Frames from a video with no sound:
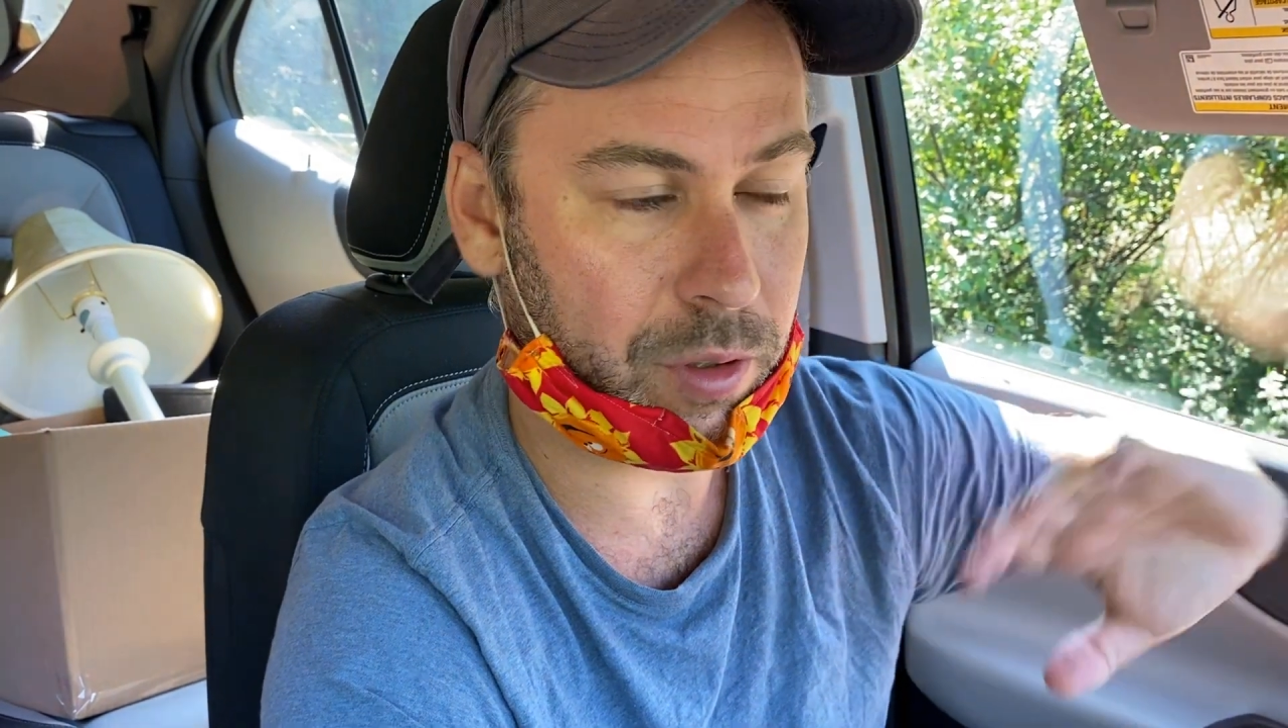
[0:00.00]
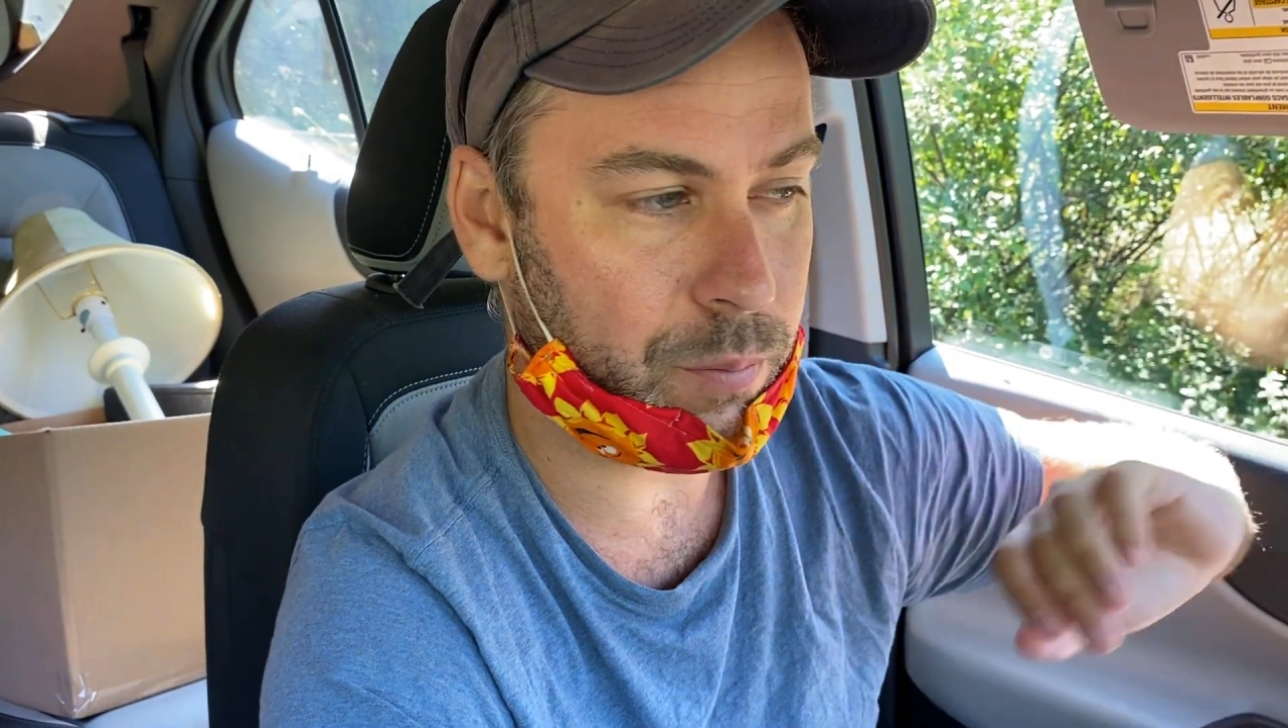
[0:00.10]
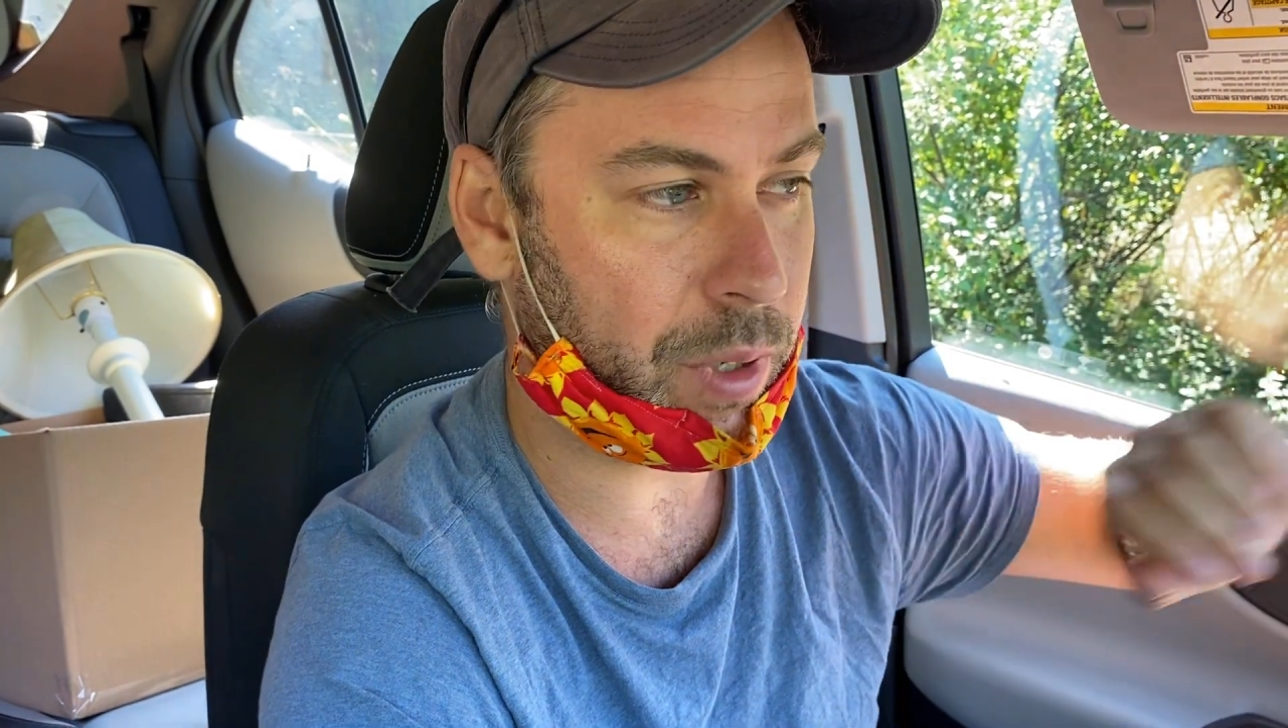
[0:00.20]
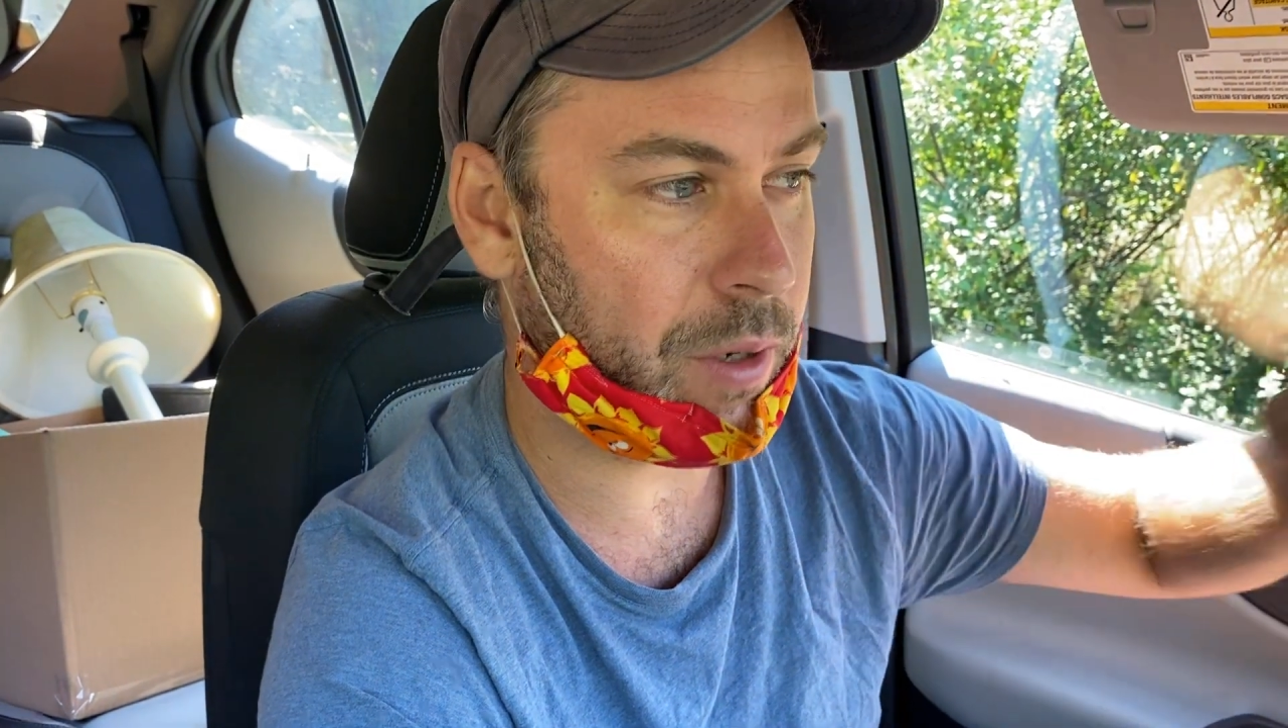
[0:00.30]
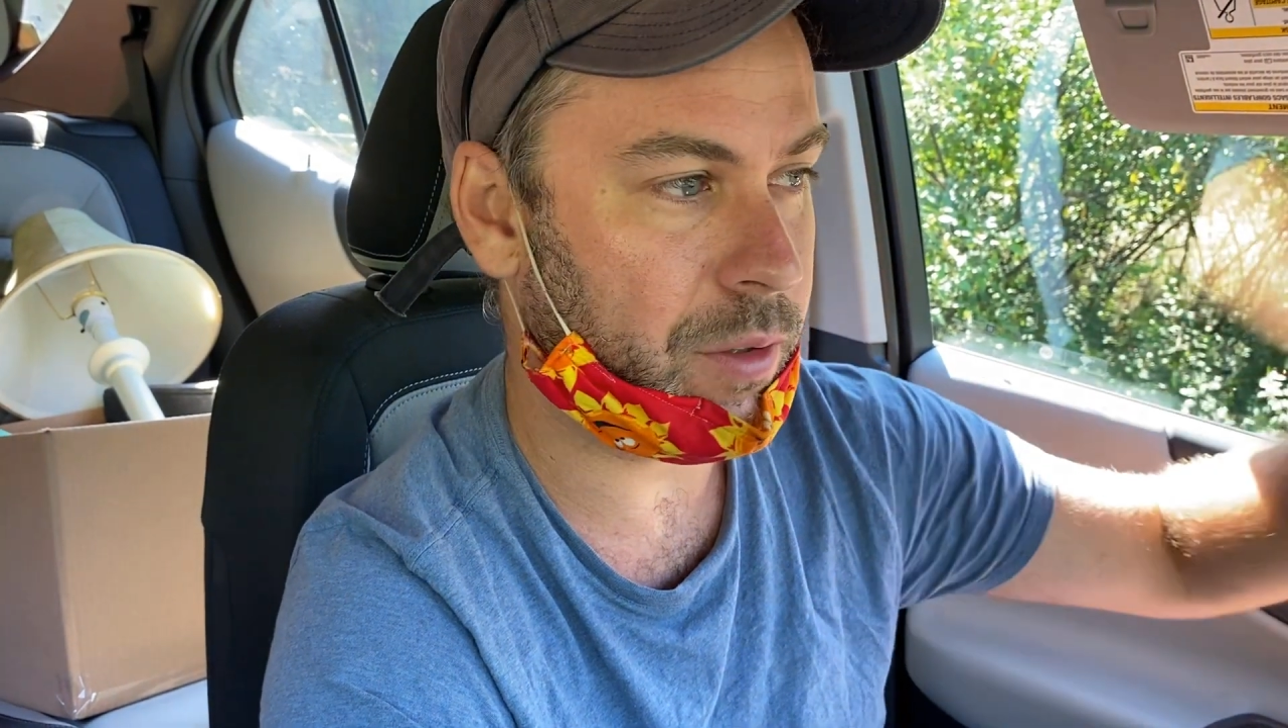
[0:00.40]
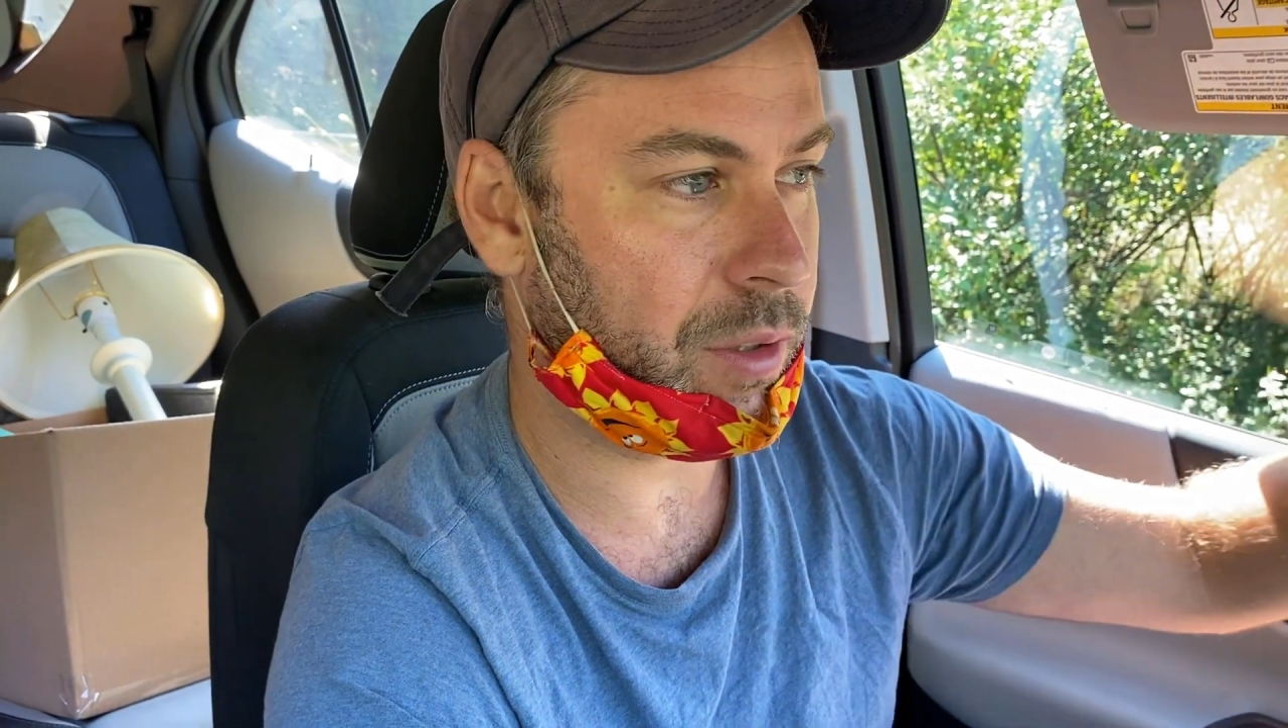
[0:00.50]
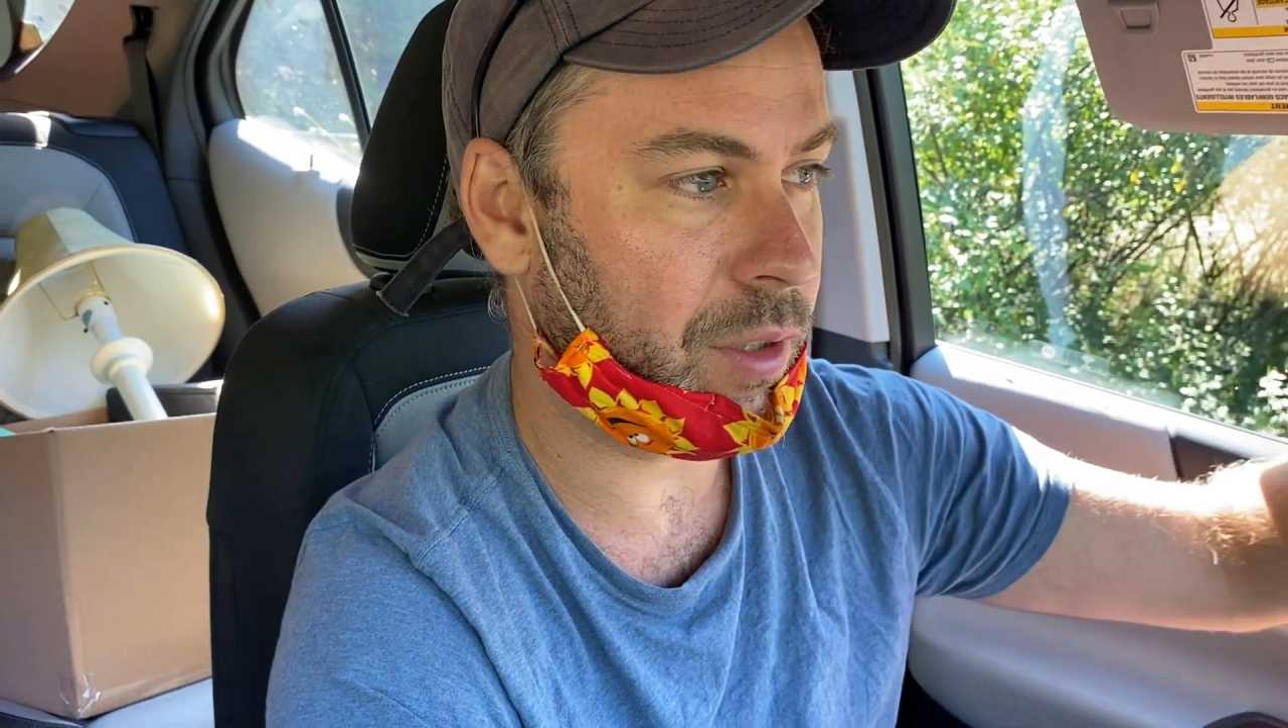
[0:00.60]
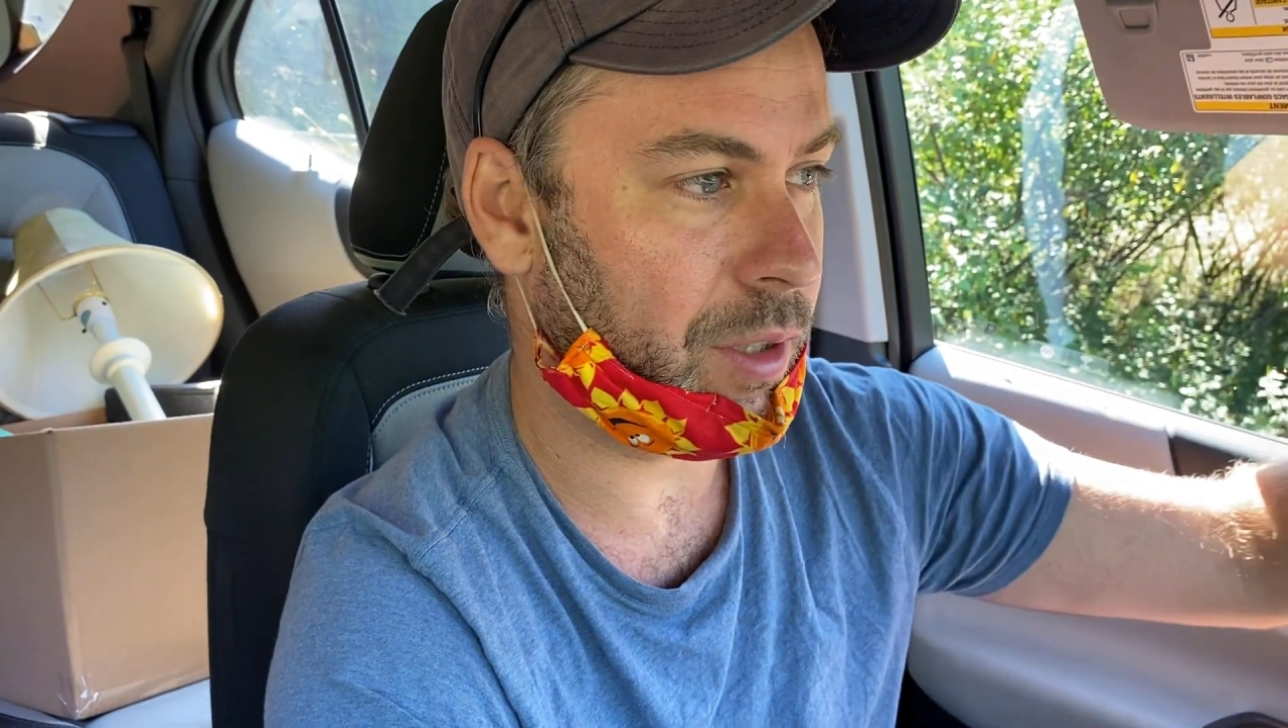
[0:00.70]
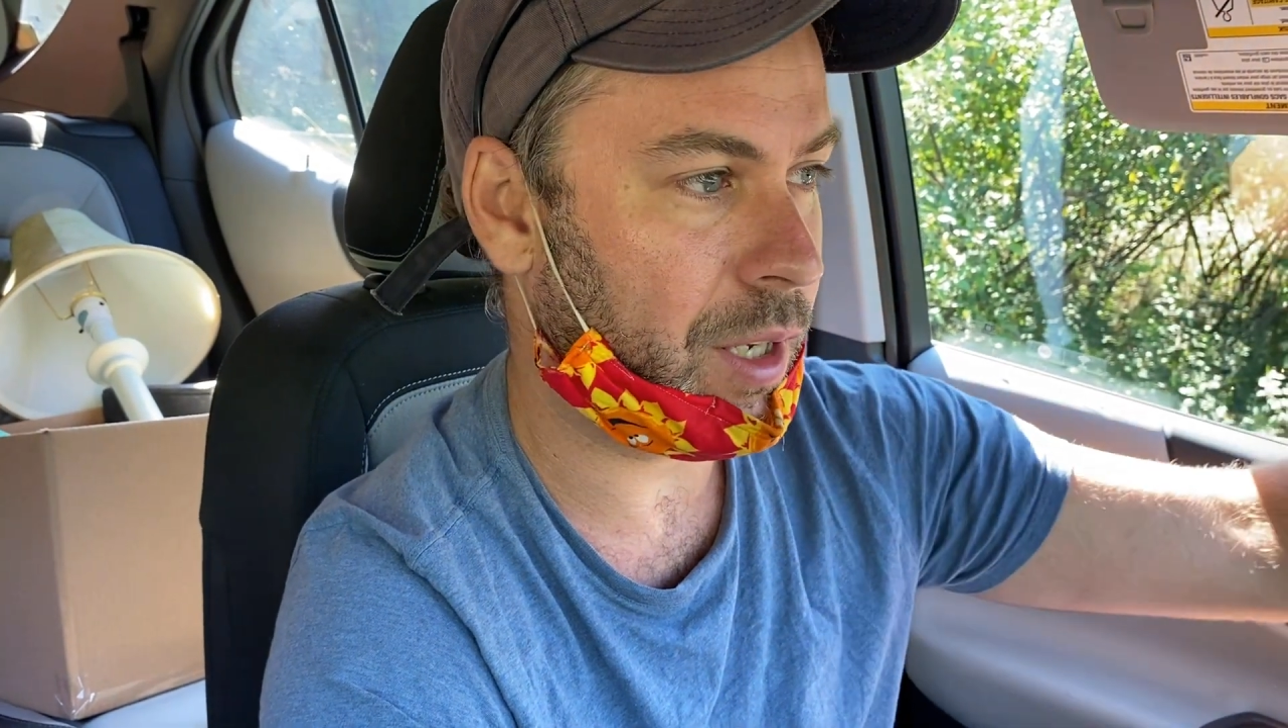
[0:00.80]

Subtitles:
comparison and